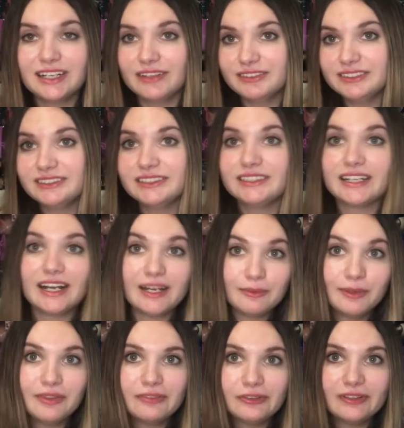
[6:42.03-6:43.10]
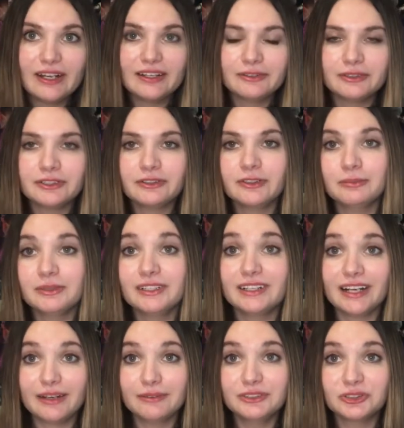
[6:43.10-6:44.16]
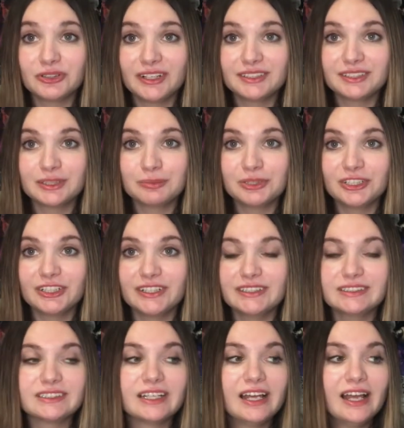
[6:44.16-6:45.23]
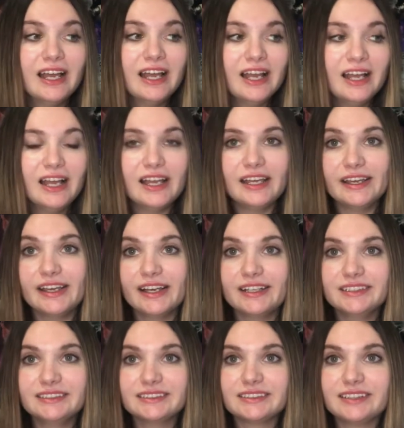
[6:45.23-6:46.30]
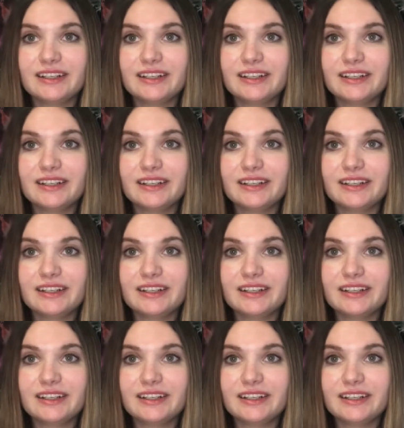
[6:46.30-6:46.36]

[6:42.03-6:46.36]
Obviously I went through that in recruitment. I was ranked on appearance. And